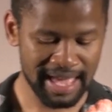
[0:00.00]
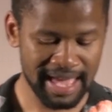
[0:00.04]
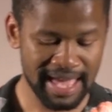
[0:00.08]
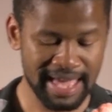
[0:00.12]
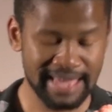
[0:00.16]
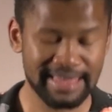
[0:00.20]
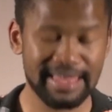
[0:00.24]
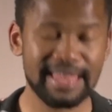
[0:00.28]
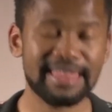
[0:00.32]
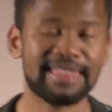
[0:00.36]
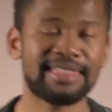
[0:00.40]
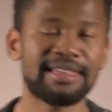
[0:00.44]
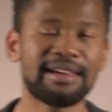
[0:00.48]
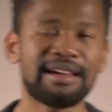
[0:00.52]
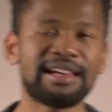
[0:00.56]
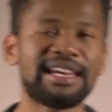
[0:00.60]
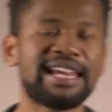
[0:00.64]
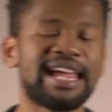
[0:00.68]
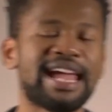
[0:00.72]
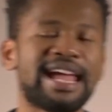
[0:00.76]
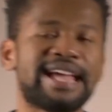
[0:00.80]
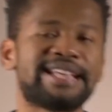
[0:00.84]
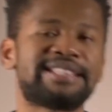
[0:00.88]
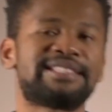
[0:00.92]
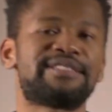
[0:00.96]
The third
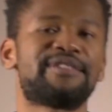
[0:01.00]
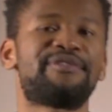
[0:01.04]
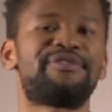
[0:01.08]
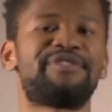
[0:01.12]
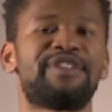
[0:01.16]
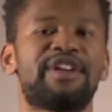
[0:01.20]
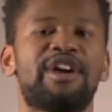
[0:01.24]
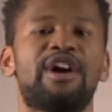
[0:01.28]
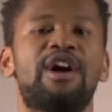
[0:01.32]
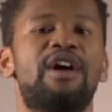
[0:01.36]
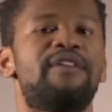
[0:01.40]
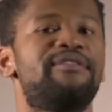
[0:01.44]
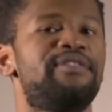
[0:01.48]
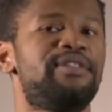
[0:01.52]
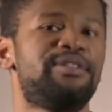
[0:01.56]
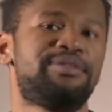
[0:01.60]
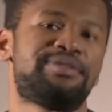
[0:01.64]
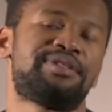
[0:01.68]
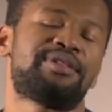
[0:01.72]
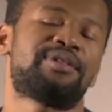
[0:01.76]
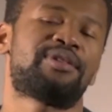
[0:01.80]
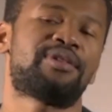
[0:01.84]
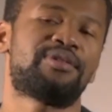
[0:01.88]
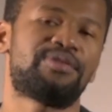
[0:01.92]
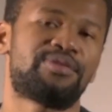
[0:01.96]
is the fear of
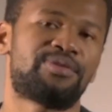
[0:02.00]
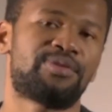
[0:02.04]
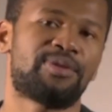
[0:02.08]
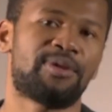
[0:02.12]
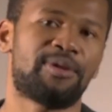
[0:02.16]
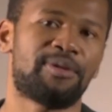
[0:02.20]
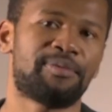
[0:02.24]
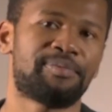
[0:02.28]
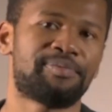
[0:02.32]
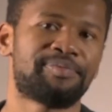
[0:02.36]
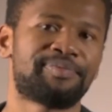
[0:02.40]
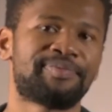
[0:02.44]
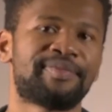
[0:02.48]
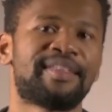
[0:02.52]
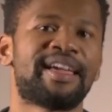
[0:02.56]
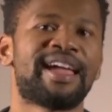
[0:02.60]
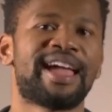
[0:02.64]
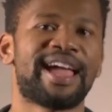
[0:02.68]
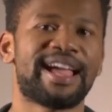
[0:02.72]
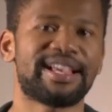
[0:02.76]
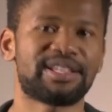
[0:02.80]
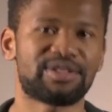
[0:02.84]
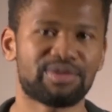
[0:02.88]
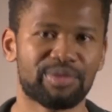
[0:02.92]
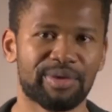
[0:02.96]
losing control.
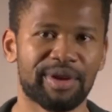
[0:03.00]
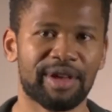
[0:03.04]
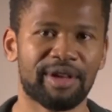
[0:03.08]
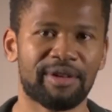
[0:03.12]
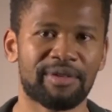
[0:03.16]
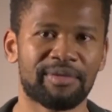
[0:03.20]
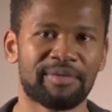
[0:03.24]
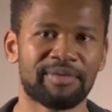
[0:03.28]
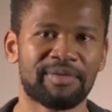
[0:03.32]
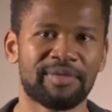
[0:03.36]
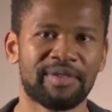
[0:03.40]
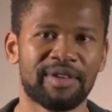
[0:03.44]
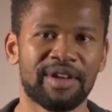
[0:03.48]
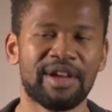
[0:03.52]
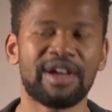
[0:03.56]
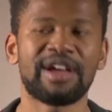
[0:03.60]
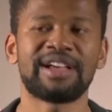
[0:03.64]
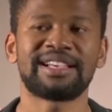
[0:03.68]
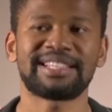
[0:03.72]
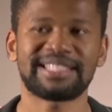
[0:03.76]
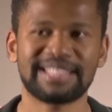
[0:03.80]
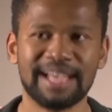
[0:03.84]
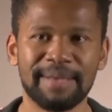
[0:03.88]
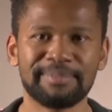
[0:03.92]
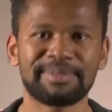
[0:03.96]
It's real.
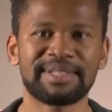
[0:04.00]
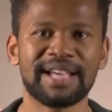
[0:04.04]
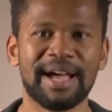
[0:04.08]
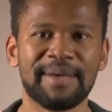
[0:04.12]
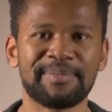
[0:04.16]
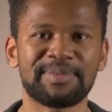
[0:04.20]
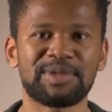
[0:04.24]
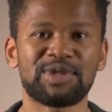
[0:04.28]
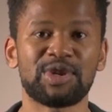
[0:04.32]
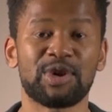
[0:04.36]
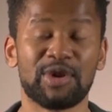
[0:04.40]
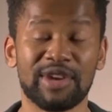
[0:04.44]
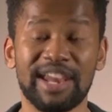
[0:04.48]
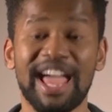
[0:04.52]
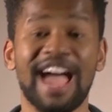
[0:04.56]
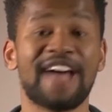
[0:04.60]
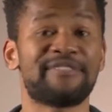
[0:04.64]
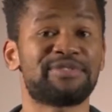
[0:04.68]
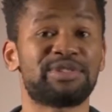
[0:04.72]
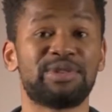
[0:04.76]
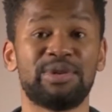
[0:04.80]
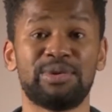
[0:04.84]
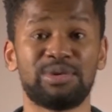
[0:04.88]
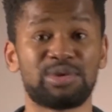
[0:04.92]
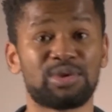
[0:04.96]
Sometimes you're going to have
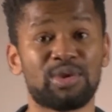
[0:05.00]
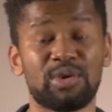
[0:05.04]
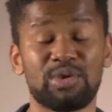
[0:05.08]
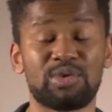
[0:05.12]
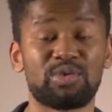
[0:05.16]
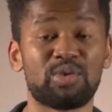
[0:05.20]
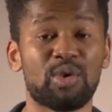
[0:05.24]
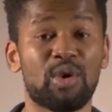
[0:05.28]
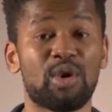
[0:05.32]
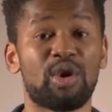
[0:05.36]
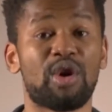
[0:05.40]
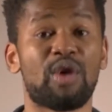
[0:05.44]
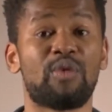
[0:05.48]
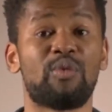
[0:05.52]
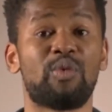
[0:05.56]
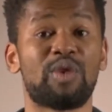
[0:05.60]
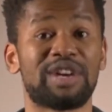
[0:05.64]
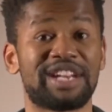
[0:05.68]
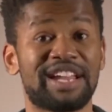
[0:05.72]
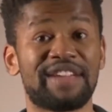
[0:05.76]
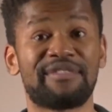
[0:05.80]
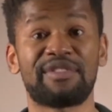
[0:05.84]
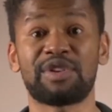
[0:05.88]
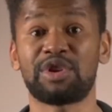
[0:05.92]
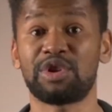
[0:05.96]
to lose control of
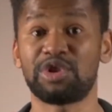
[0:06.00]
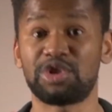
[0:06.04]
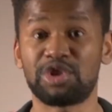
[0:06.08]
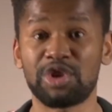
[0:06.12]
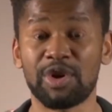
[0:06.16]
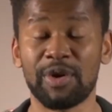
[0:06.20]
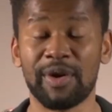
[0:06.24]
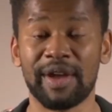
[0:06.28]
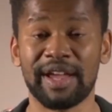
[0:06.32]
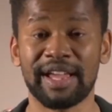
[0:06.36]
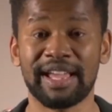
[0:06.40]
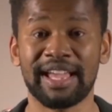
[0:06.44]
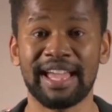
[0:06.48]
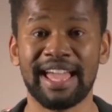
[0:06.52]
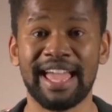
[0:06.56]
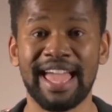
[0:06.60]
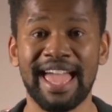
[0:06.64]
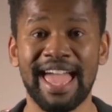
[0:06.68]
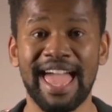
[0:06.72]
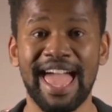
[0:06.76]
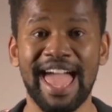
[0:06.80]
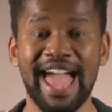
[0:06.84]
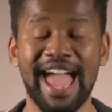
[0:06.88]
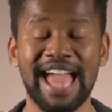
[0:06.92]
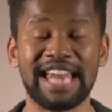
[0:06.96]
whatever you're doing.
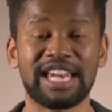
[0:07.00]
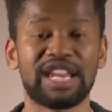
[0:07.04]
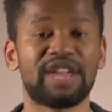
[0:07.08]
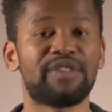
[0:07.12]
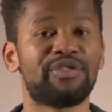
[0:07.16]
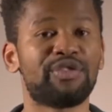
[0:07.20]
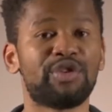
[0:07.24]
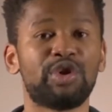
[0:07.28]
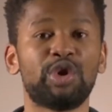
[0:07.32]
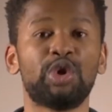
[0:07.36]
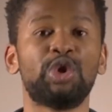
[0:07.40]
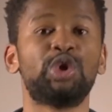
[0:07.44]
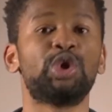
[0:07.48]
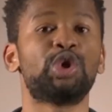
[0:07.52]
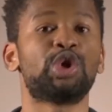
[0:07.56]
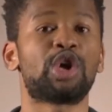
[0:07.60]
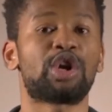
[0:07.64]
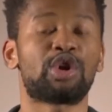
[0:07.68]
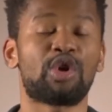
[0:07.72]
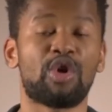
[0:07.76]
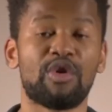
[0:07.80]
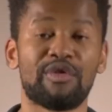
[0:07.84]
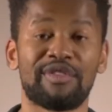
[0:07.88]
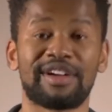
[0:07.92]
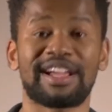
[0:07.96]
And if you do not
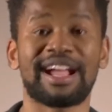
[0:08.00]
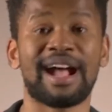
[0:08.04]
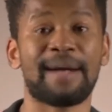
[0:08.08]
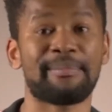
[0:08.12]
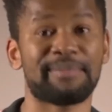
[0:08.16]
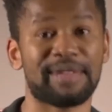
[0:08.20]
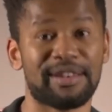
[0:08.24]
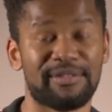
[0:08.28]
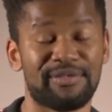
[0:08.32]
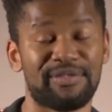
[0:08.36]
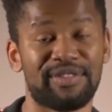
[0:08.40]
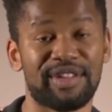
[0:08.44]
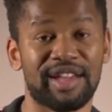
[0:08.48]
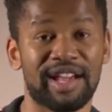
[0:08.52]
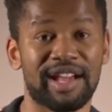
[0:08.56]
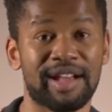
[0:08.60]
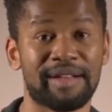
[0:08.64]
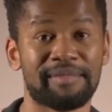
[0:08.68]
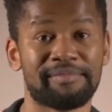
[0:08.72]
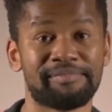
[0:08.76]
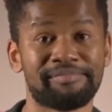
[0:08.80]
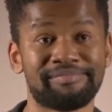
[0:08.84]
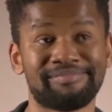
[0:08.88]
overcome that fear,